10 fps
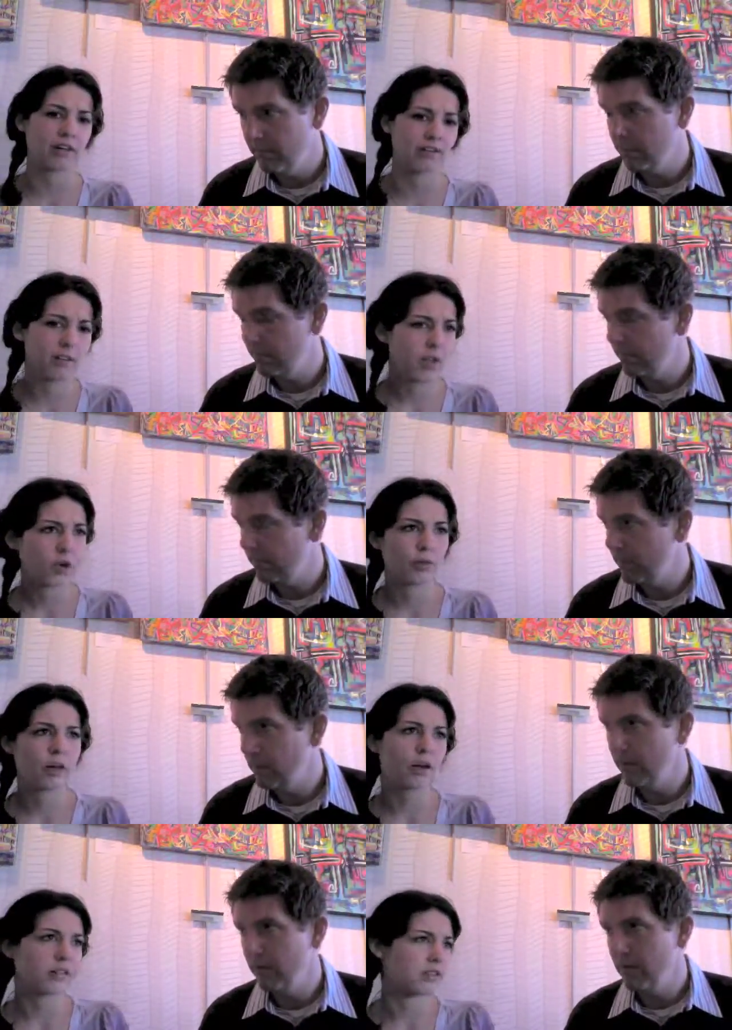Speaker 1: of,
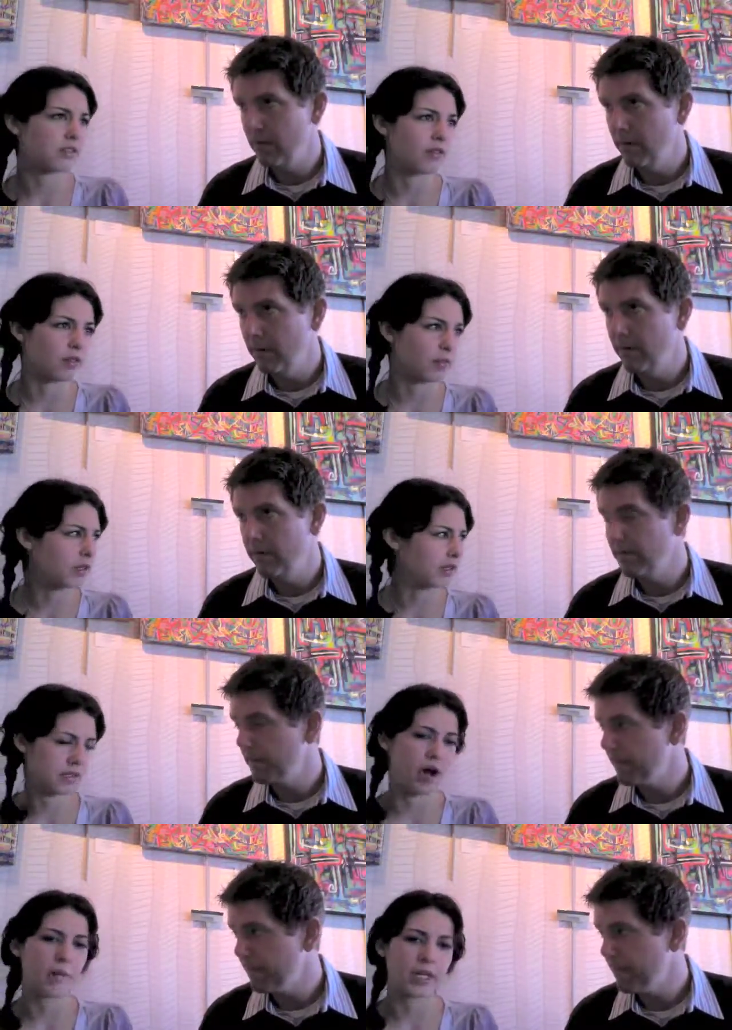regardless of their de
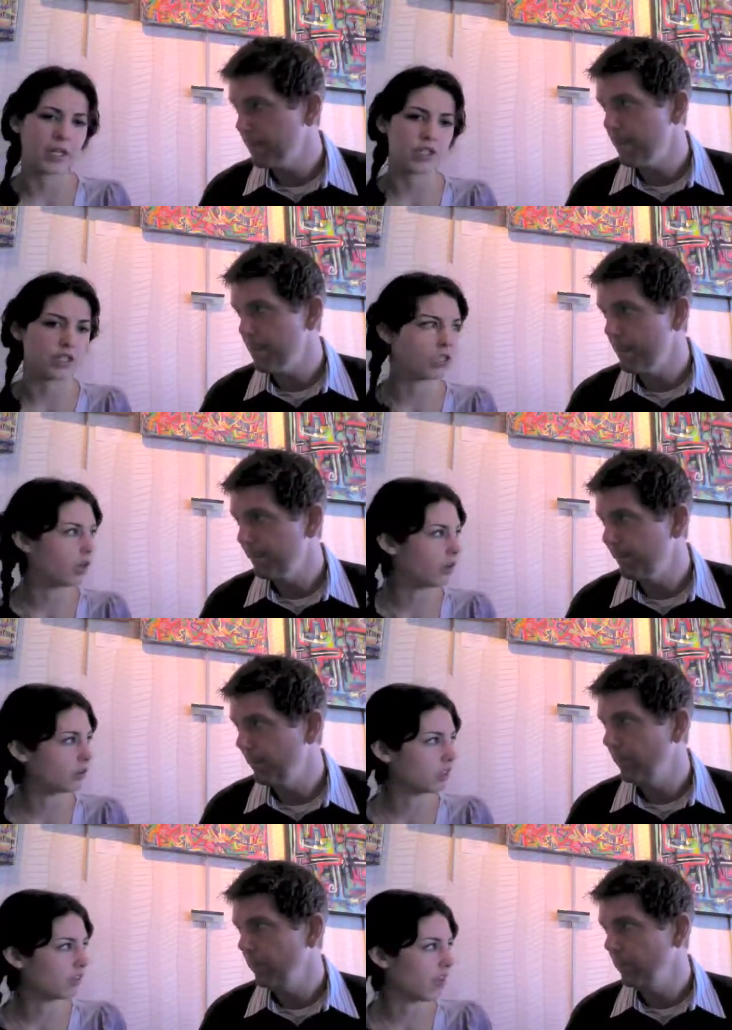denomination, you
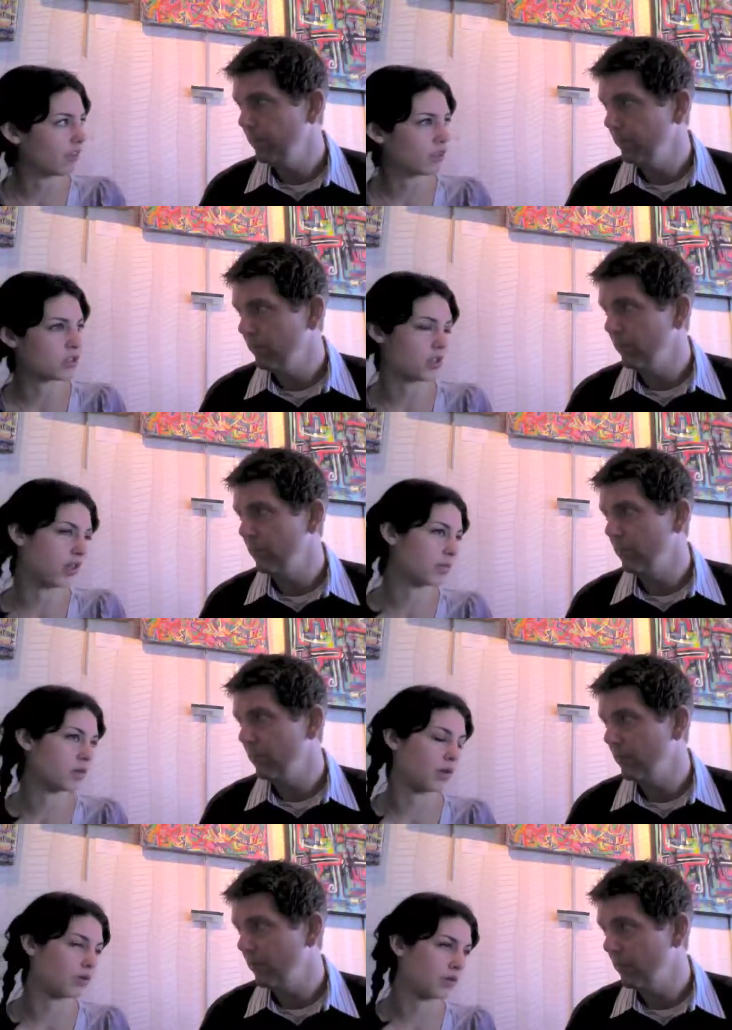know, of how they should help.
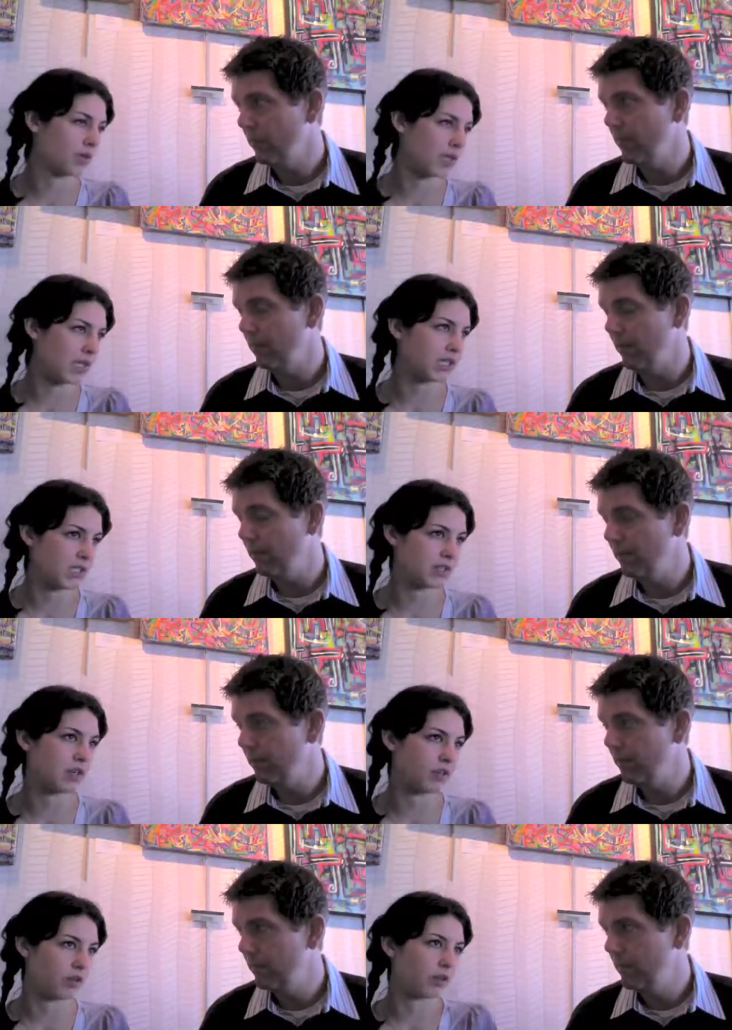So, so I yeah, think right. that's
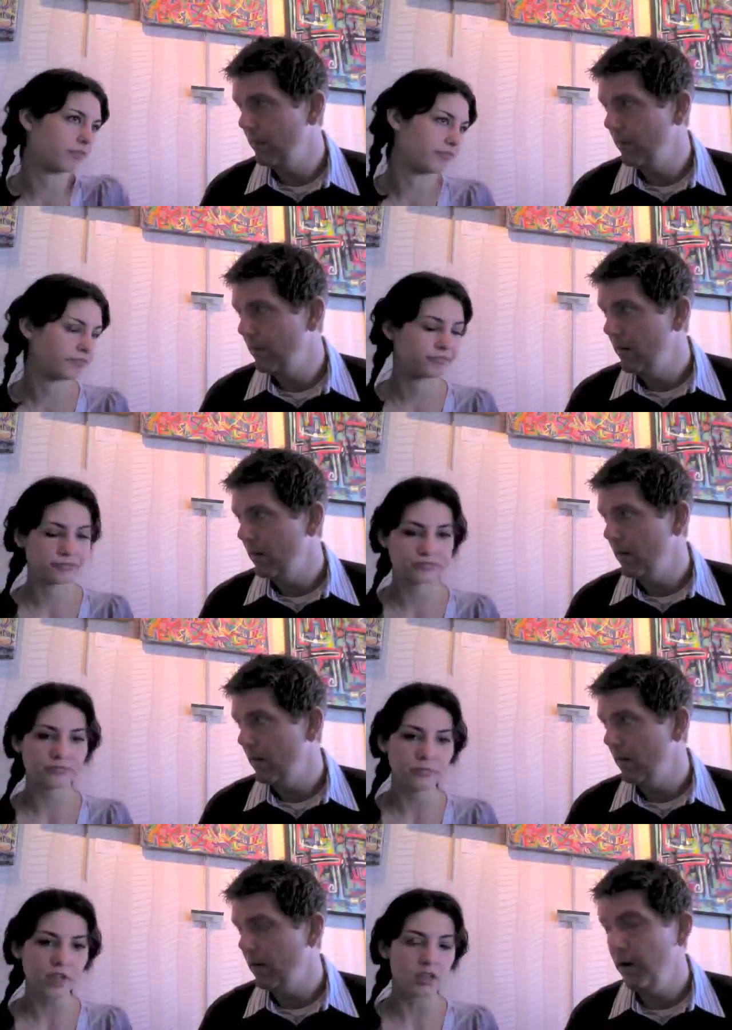another.
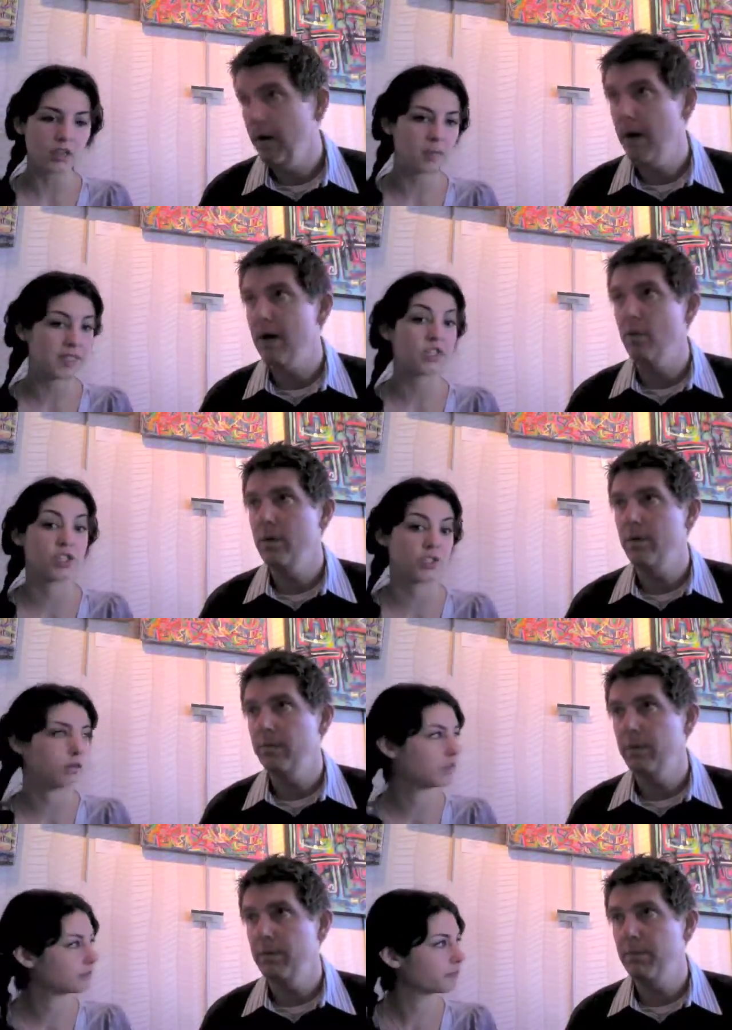
Speaker 2: And, and how we
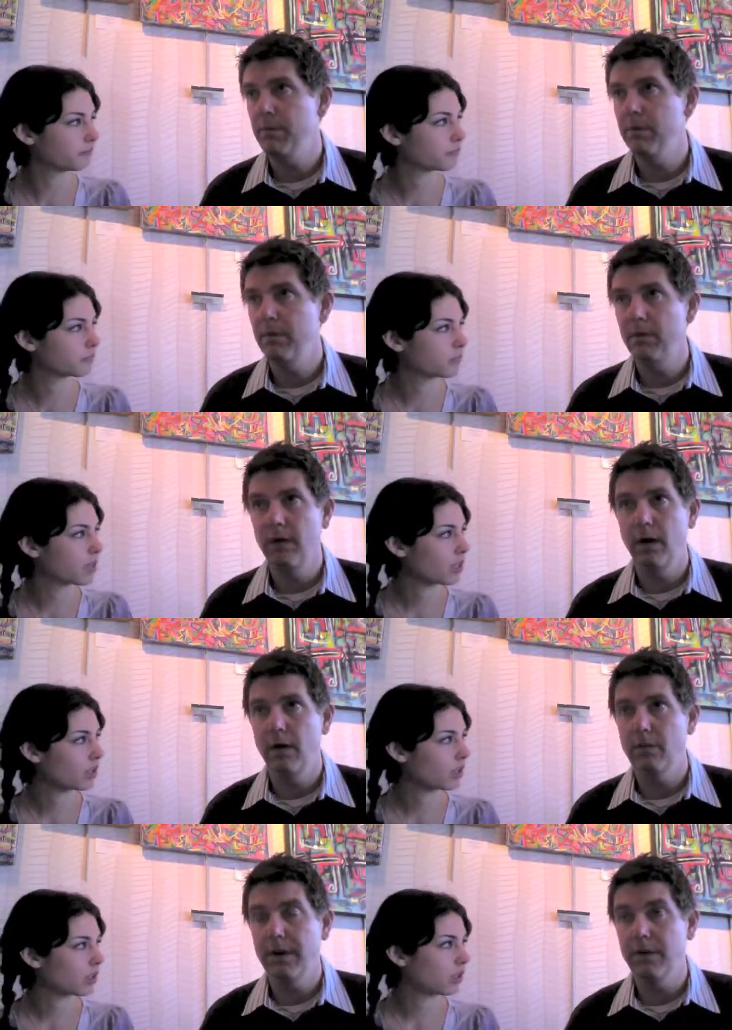genuine. as people
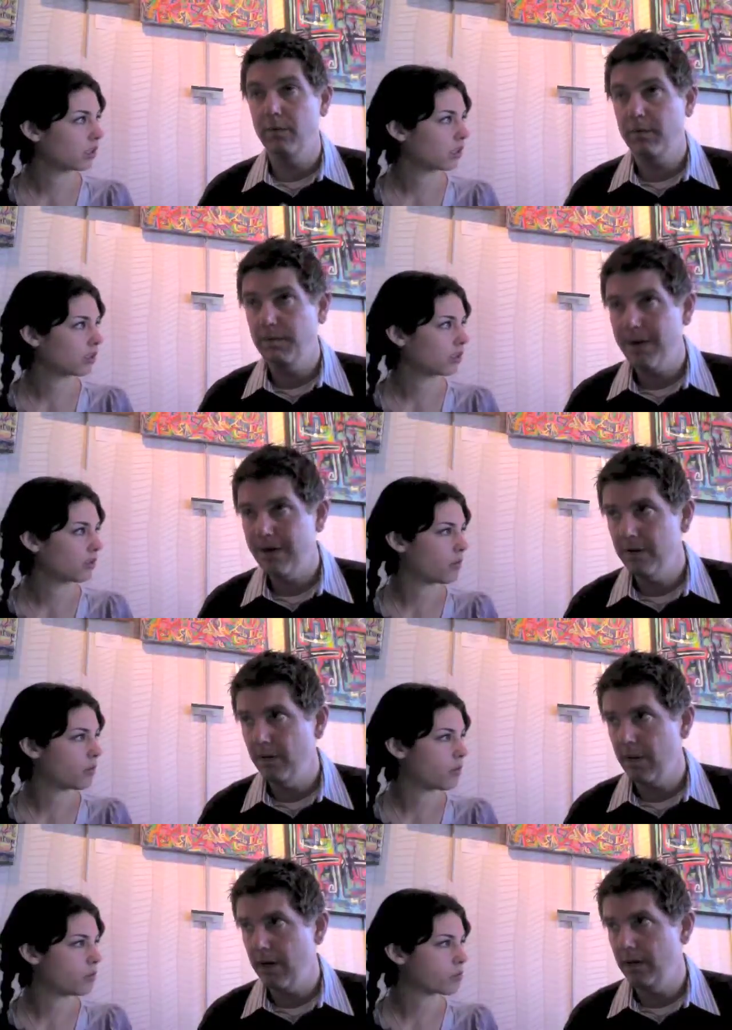um, can respond to
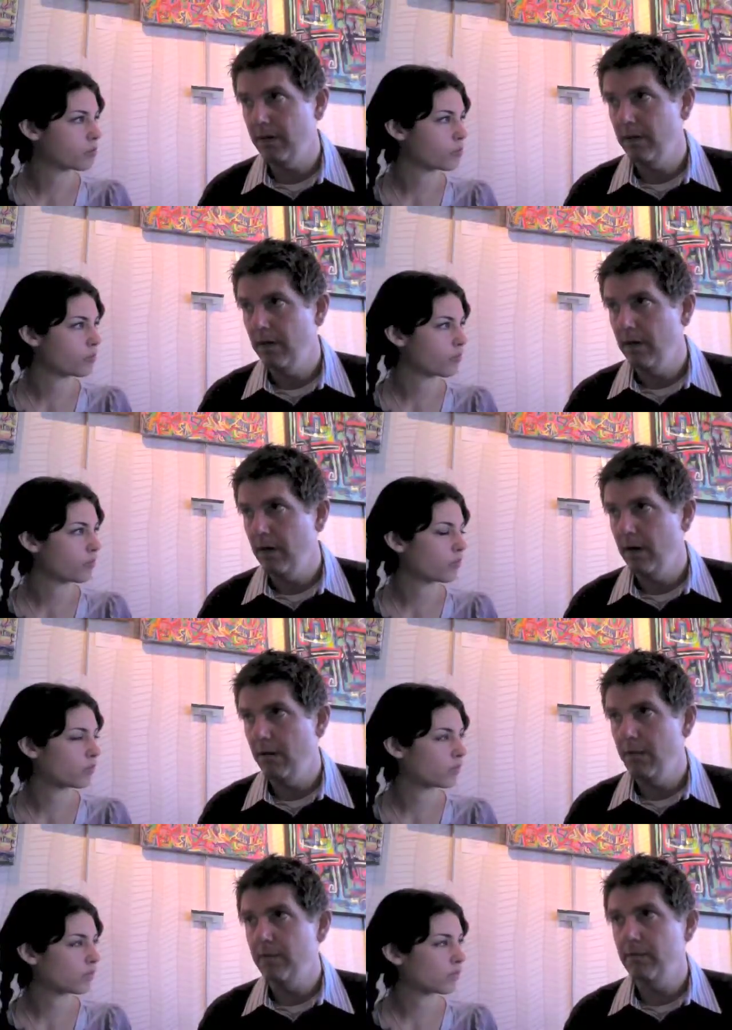that
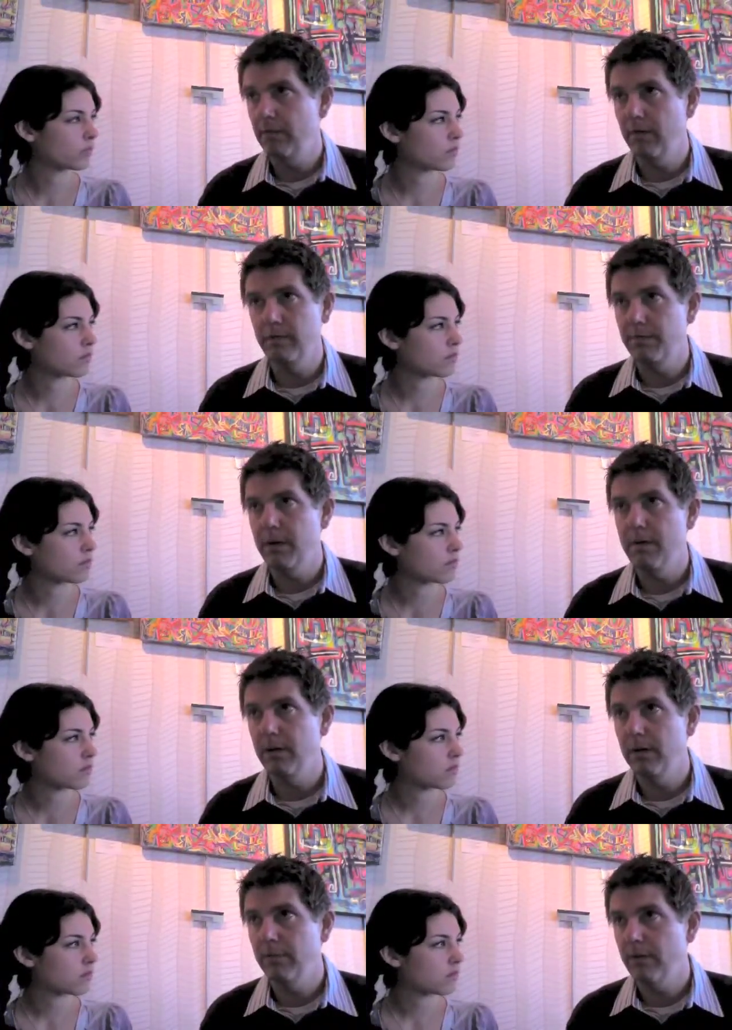um, is, is
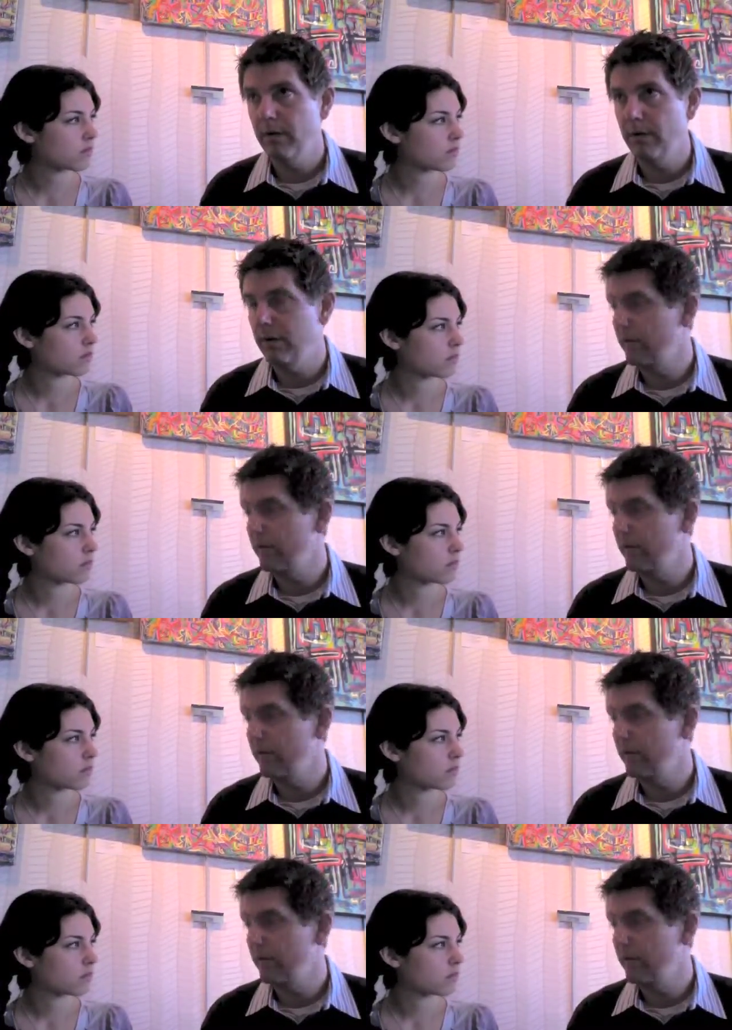probably good for another